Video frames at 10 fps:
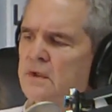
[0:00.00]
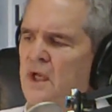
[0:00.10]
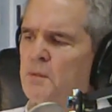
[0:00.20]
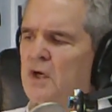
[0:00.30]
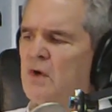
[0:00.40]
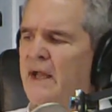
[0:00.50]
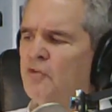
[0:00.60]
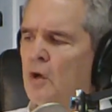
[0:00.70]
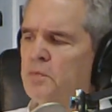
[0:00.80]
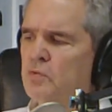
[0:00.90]

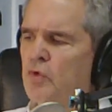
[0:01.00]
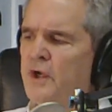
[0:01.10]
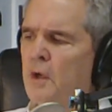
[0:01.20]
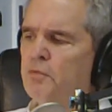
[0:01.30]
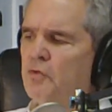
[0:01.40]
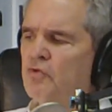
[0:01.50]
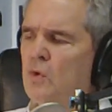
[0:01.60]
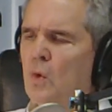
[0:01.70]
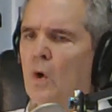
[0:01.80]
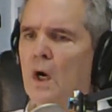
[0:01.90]
Democrats hope to run up the
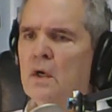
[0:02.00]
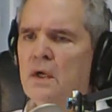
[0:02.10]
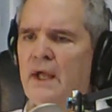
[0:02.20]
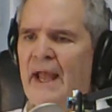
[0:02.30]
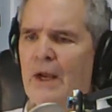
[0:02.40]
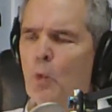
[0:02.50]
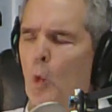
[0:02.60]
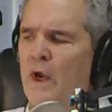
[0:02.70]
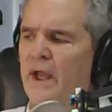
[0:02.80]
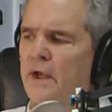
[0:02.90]
score
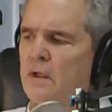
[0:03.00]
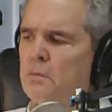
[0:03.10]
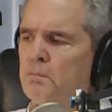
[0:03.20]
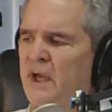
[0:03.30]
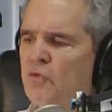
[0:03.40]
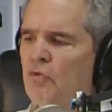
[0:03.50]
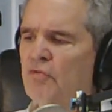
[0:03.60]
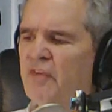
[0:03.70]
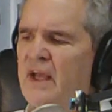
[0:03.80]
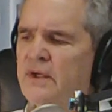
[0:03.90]
and win
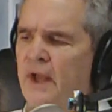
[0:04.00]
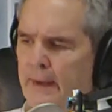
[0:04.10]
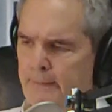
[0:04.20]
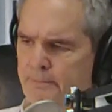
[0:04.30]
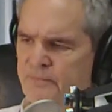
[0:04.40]
Pennsylvania.